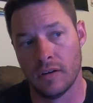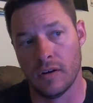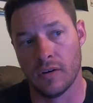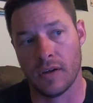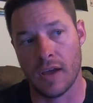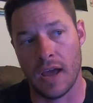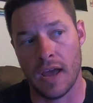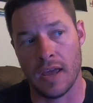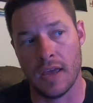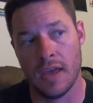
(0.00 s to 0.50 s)

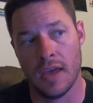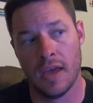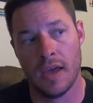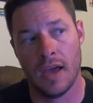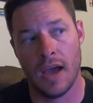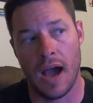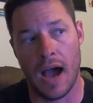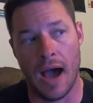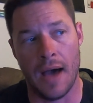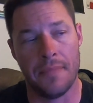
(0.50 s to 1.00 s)
Okay,
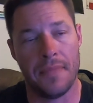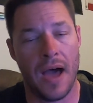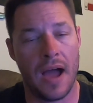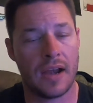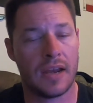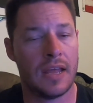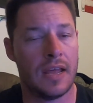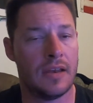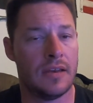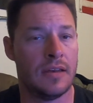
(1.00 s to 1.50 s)
I'm
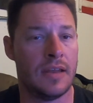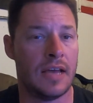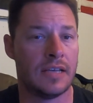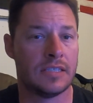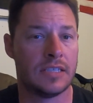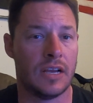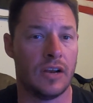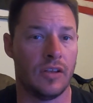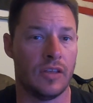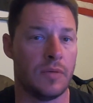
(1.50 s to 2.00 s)
not getting
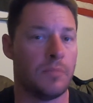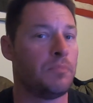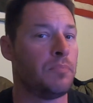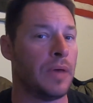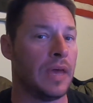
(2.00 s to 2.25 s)
necessarily